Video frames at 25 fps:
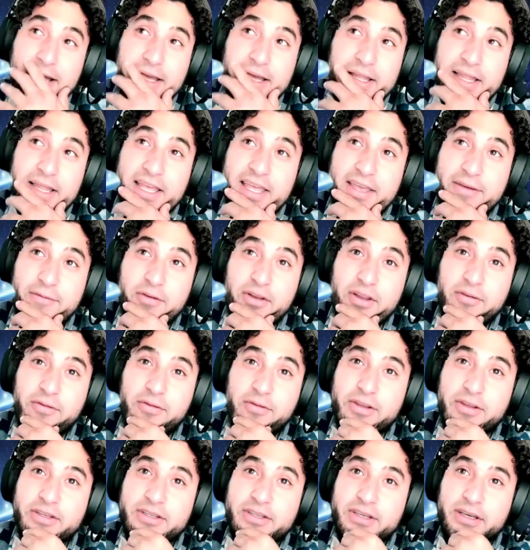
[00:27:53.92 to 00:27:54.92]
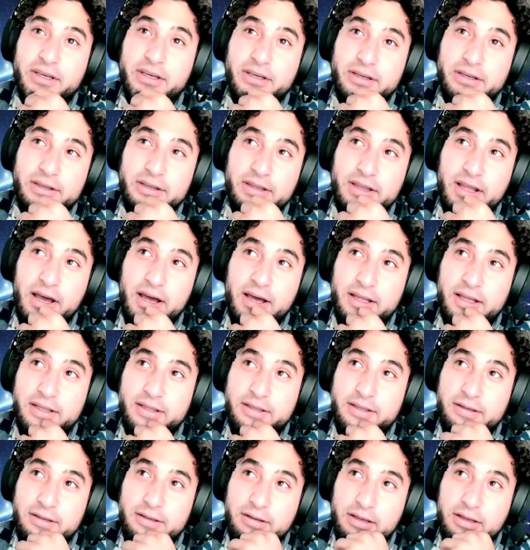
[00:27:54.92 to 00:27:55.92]
Like even if it's not
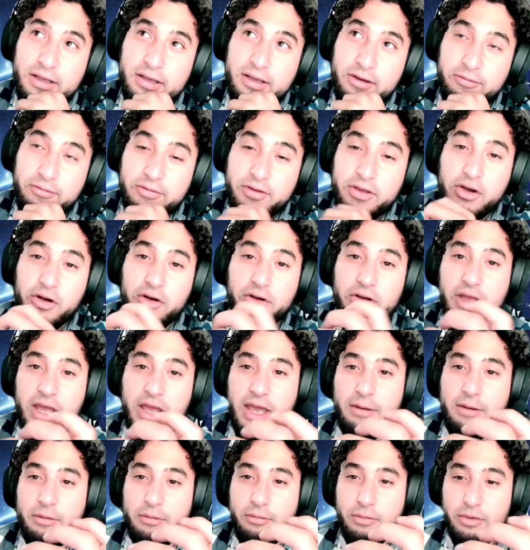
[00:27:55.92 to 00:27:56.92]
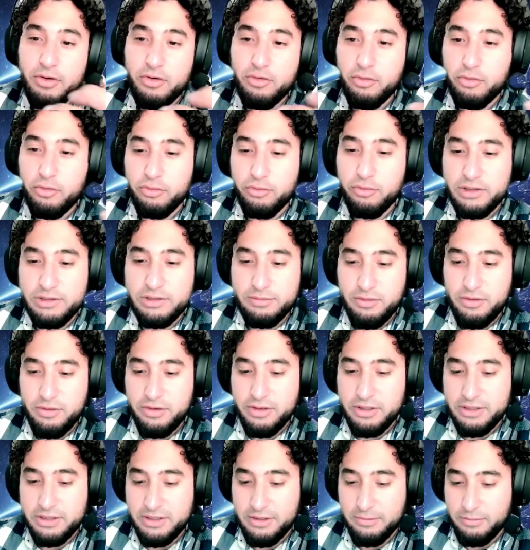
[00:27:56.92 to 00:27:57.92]
like a VR game, it'd be cool to
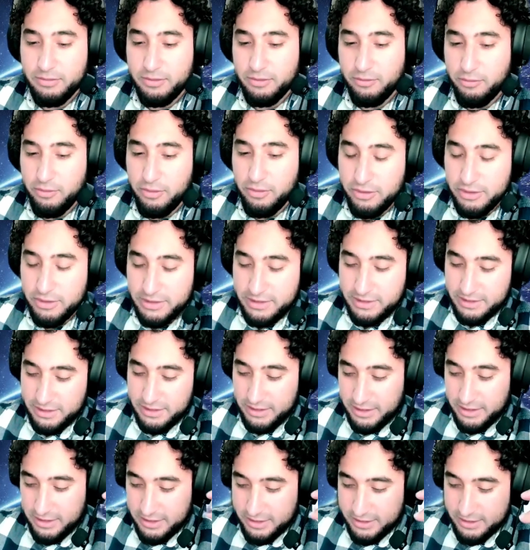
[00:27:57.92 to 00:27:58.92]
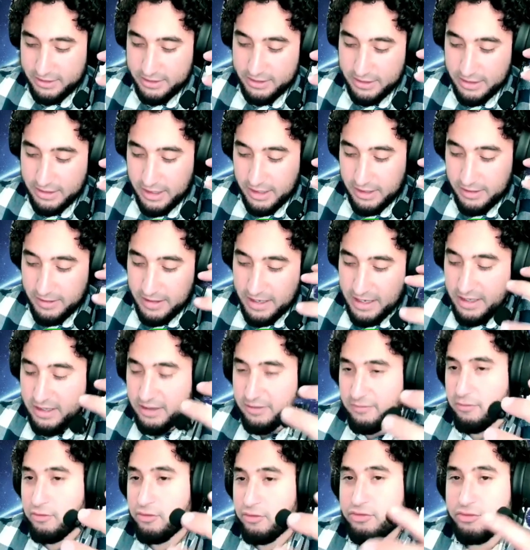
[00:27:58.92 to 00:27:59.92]
experience something where it's like in a
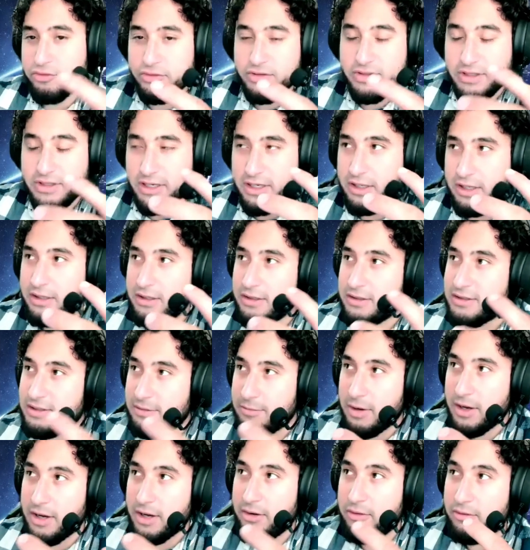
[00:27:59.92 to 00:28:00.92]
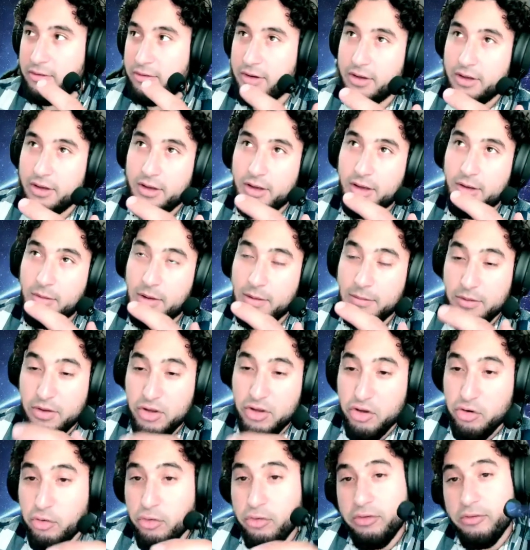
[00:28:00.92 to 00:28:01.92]
virtual setting somehow. Maybe
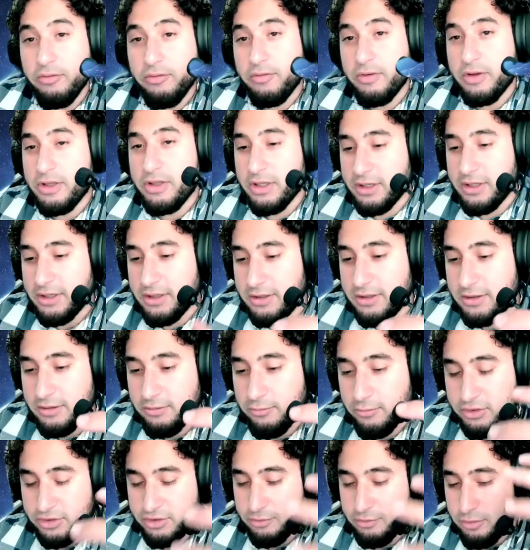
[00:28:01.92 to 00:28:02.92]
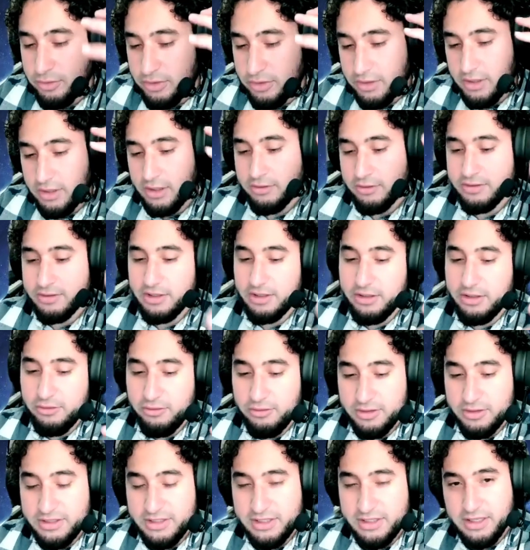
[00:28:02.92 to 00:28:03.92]
you're the in like once you put the goggles on, you
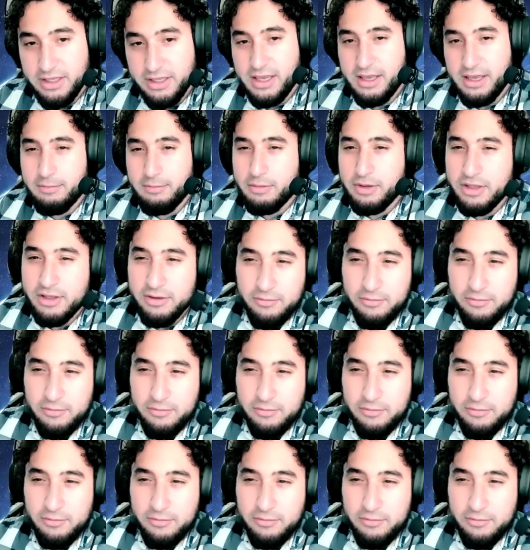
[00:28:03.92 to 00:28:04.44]
can see the game in a